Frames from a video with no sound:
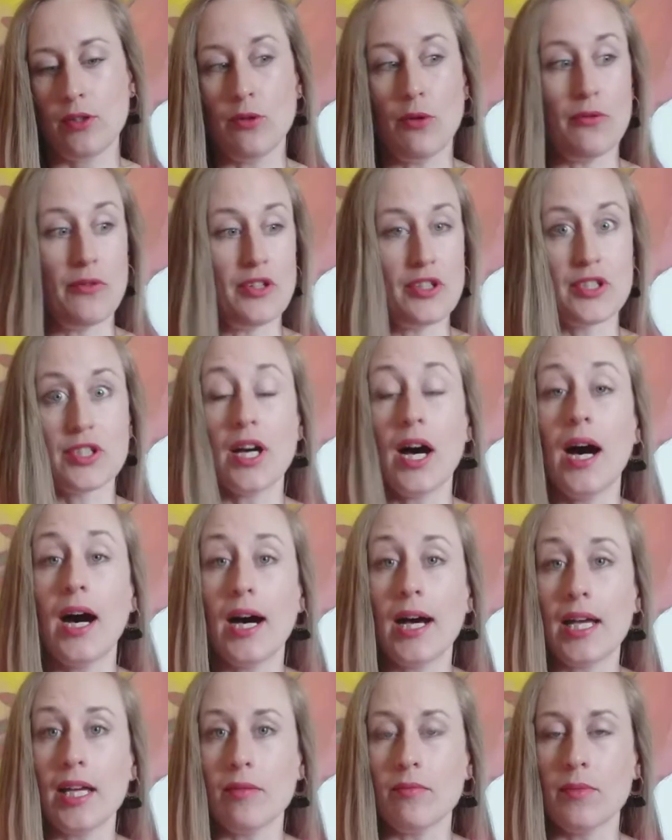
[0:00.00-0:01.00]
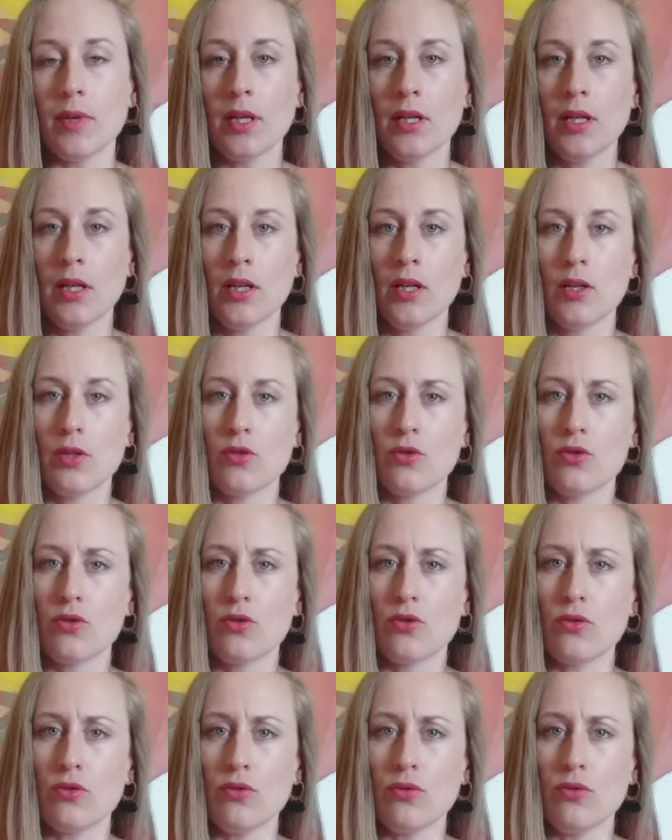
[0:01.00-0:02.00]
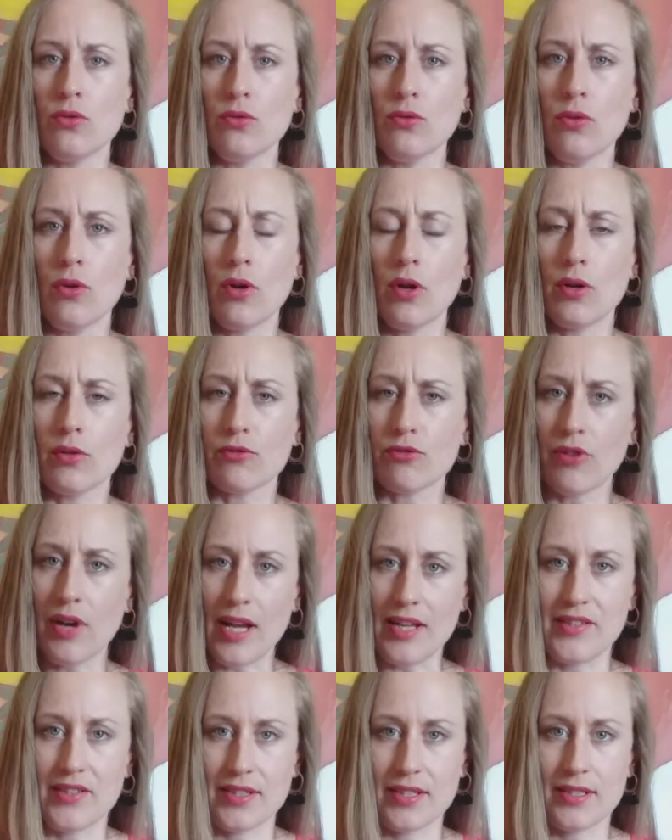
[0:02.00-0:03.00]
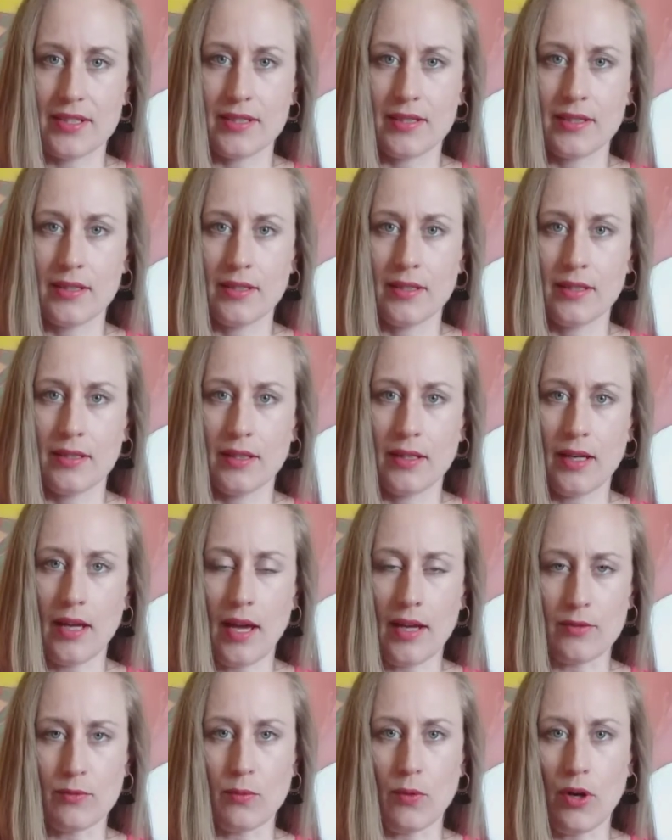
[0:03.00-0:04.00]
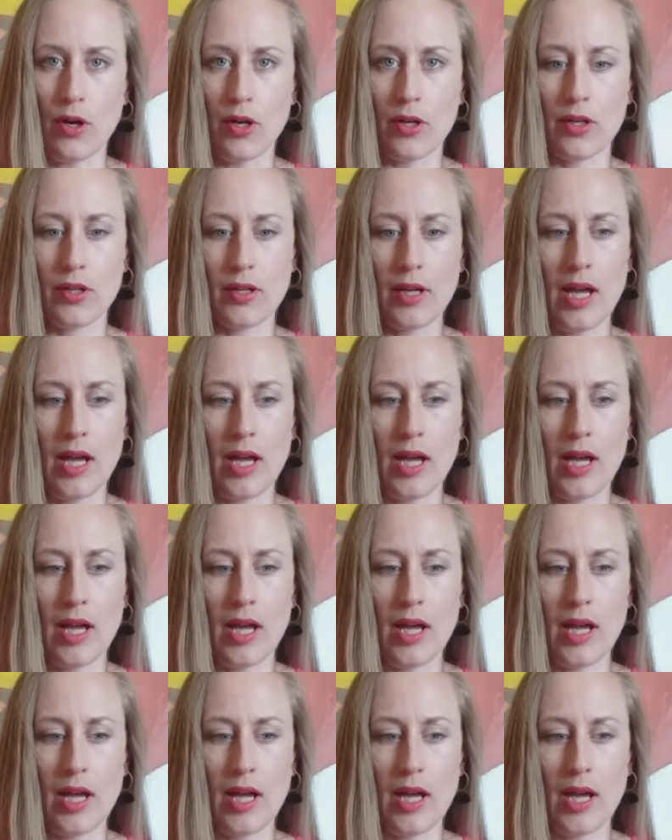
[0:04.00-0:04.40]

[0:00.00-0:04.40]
the time to rest at work?